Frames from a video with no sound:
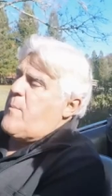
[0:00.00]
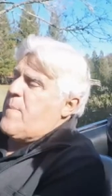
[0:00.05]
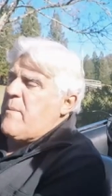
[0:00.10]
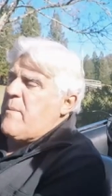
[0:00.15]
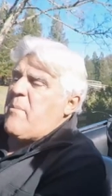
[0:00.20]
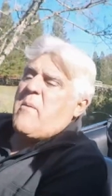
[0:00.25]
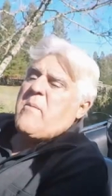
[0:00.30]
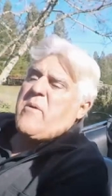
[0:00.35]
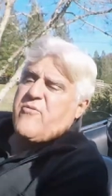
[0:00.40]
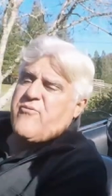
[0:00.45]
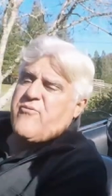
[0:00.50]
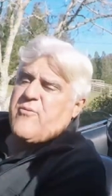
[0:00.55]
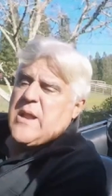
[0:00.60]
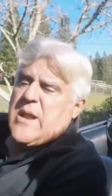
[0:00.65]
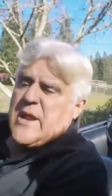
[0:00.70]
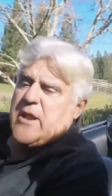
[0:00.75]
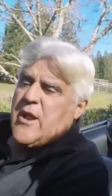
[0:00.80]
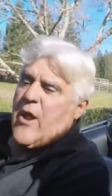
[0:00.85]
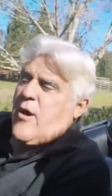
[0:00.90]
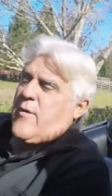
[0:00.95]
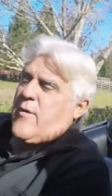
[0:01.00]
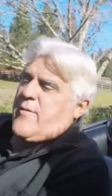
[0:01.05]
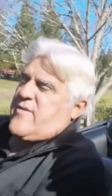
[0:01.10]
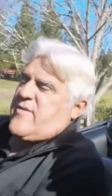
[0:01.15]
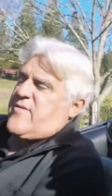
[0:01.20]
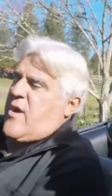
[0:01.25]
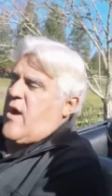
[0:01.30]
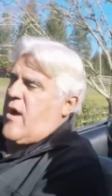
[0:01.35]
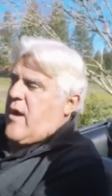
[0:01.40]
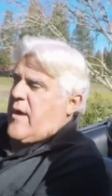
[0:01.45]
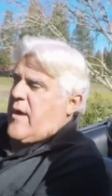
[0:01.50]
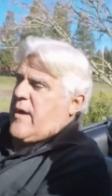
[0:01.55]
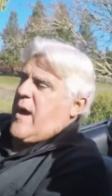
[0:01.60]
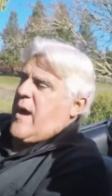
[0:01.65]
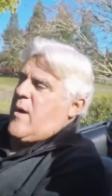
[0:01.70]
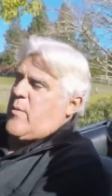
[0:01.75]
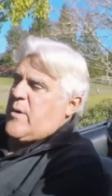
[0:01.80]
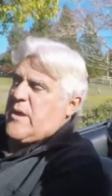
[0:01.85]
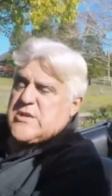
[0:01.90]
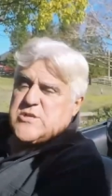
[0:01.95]
people must really know this car
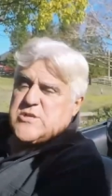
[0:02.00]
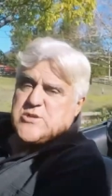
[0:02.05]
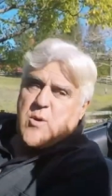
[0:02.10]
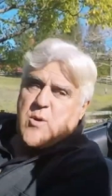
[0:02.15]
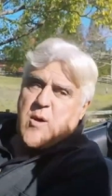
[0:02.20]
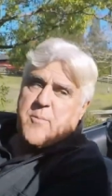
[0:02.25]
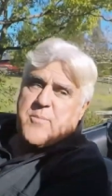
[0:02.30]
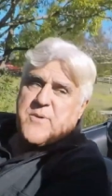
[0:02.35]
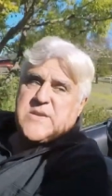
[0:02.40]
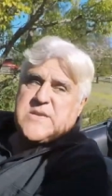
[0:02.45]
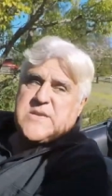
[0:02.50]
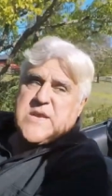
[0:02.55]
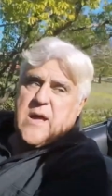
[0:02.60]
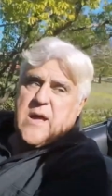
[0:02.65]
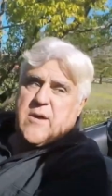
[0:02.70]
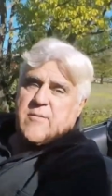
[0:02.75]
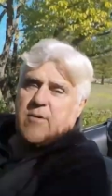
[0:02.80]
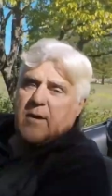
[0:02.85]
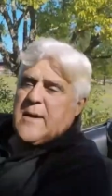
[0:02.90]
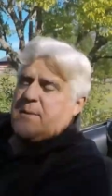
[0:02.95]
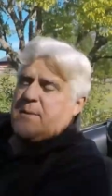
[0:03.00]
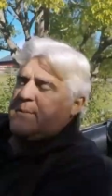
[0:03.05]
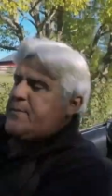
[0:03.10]
now when you show up in town, right?